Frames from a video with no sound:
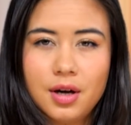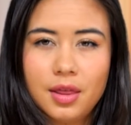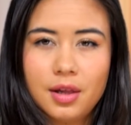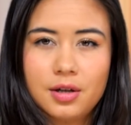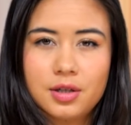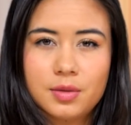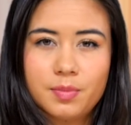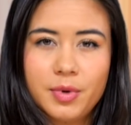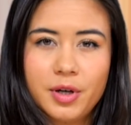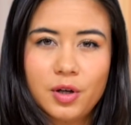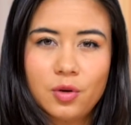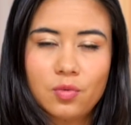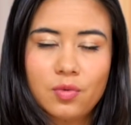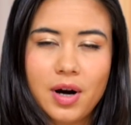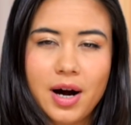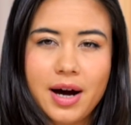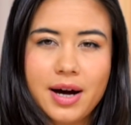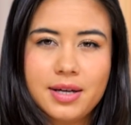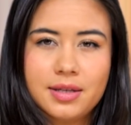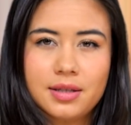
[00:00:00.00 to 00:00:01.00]
There's been a
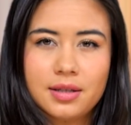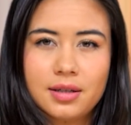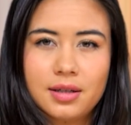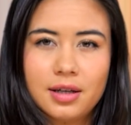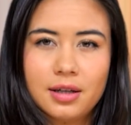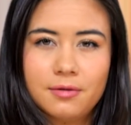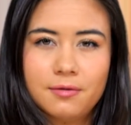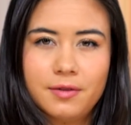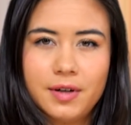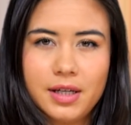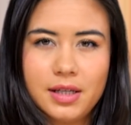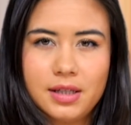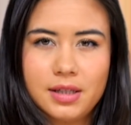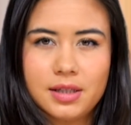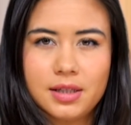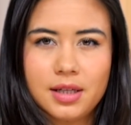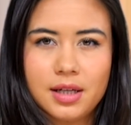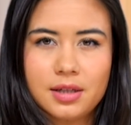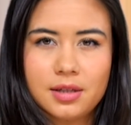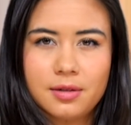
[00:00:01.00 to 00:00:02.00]
rise in convicted
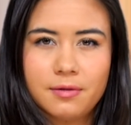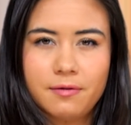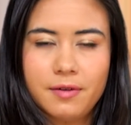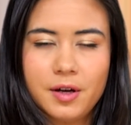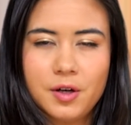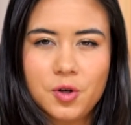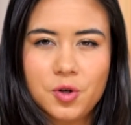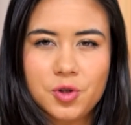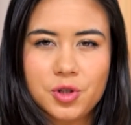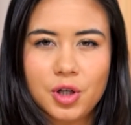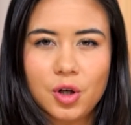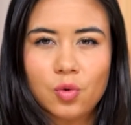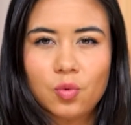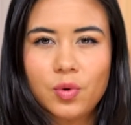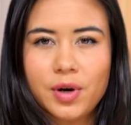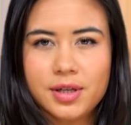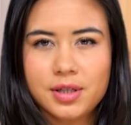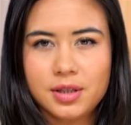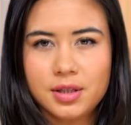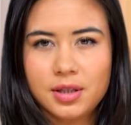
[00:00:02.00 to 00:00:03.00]
sex offenders
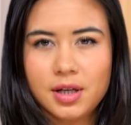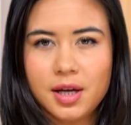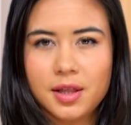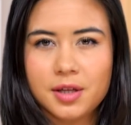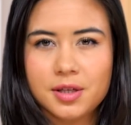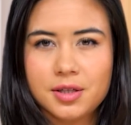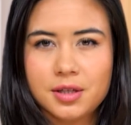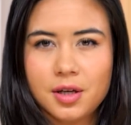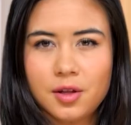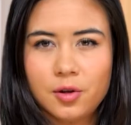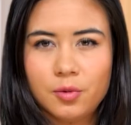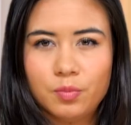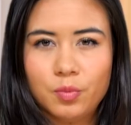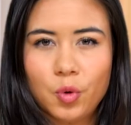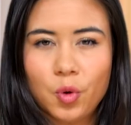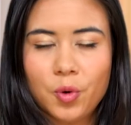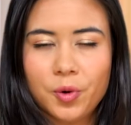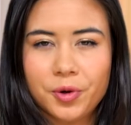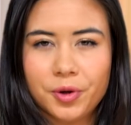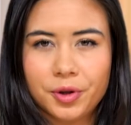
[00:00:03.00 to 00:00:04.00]
arrested at the southern
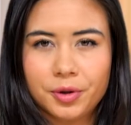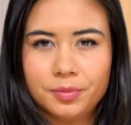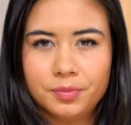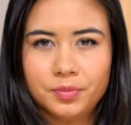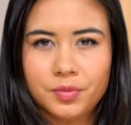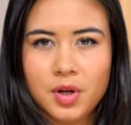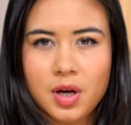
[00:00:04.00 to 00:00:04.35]
border.